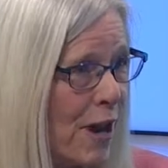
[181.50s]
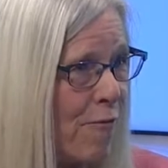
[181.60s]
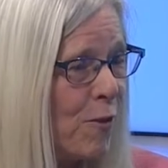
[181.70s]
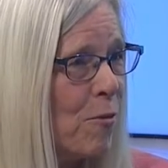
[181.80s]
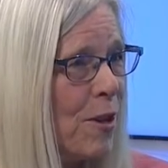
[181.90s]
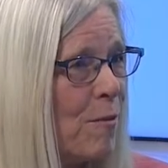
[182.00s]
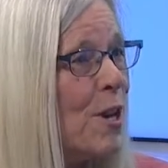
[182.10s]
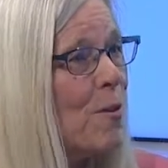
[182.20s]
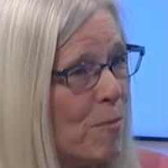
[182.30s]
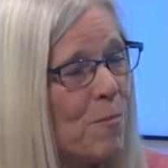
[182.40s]
everyone,
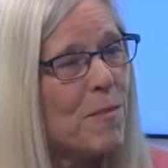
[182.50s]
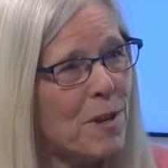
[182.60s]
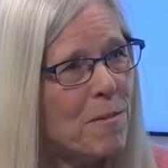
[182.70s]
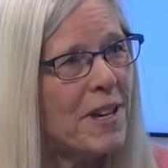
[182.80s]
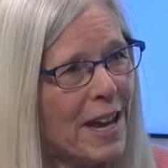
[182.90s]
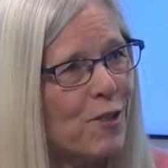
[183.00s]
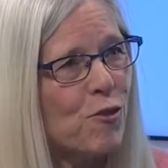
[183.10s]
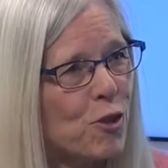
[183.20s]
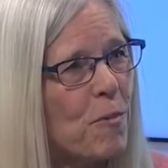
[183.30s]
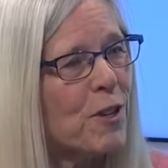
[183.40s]
but maybe
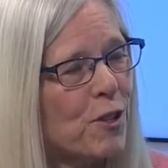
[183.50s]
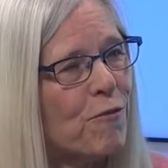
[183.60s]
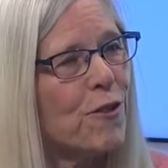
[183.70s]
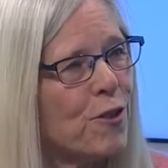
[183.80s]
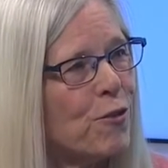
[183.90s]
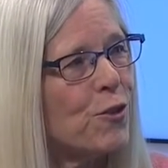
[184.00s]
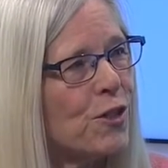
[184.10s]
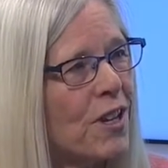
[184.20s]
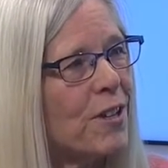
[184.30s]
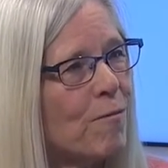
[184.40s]
extra special for those
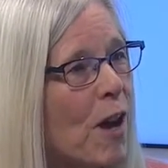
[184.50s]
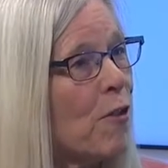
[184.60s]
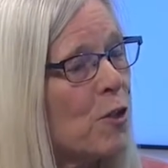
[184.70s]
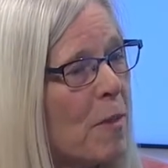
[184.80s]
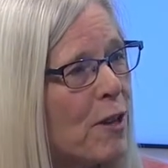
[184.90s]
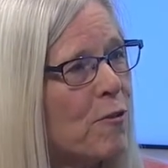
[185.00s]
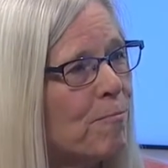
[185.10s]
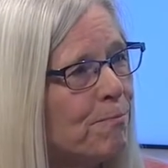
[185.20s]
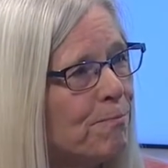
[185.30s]
on the spectrum.